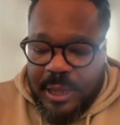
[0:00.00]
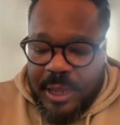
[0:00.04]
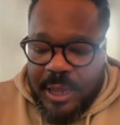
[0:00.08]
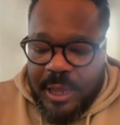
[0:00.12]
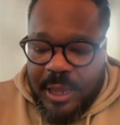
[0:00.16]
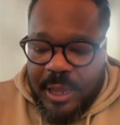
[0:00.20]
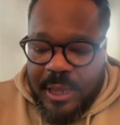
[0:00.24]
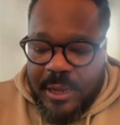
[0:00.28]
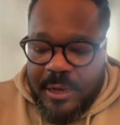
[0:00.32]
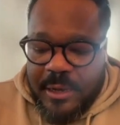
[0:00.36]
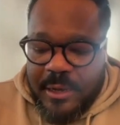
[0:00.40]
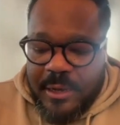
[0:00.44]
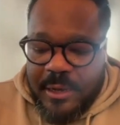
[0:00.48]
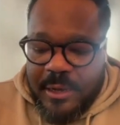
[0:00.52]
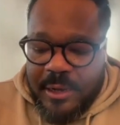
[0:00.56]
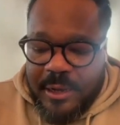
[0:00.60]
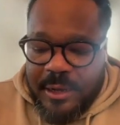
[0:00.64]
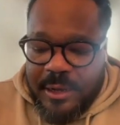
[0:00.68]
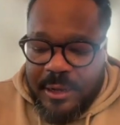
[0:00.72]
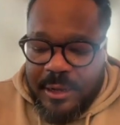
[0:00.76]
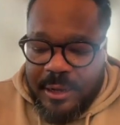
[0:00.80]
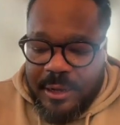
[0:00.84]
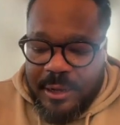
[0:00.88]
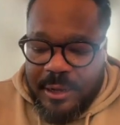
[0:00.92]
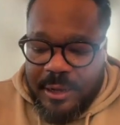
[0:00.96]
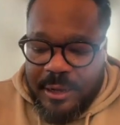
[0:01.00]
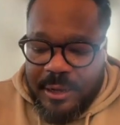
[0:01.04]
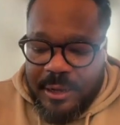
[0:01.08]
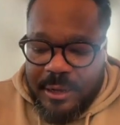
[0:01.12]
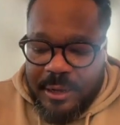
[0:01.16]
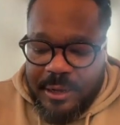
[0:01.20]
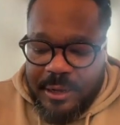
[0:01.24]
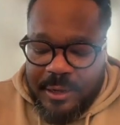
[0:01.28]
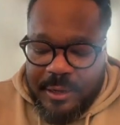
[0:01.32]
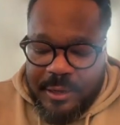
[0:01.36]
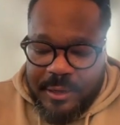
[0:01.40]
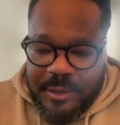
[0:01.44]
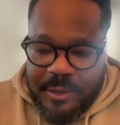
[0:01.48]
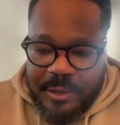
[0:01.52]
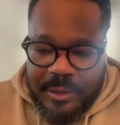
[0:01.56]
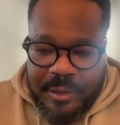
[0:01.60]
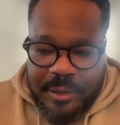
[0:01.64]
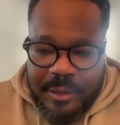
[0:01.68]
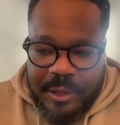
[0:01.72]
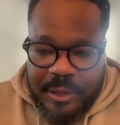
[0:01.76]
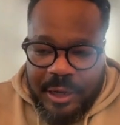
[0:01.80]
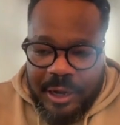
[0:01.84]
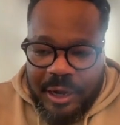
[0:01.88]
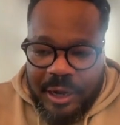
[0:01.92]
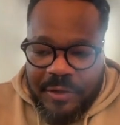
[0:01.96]
and
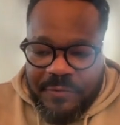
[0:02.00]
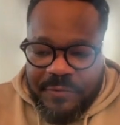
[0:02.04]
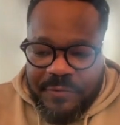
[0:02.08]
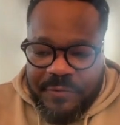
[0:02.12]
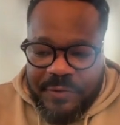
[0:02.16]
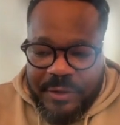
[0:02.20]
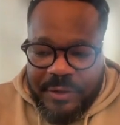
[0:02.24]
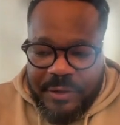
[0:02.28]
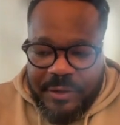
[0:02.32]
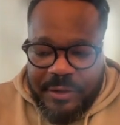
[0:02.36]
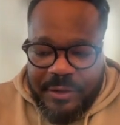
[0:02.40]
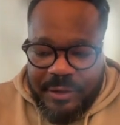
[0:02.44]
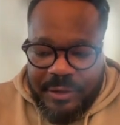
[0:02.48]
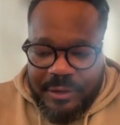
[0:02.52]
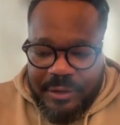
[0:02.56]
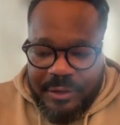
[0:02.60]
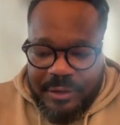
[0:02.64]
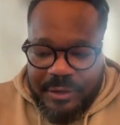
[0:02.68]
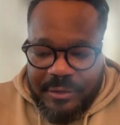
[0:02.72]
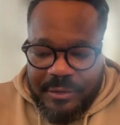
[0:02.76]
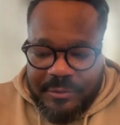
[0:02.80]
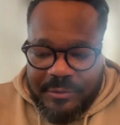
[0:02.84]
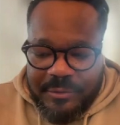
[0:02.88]
I think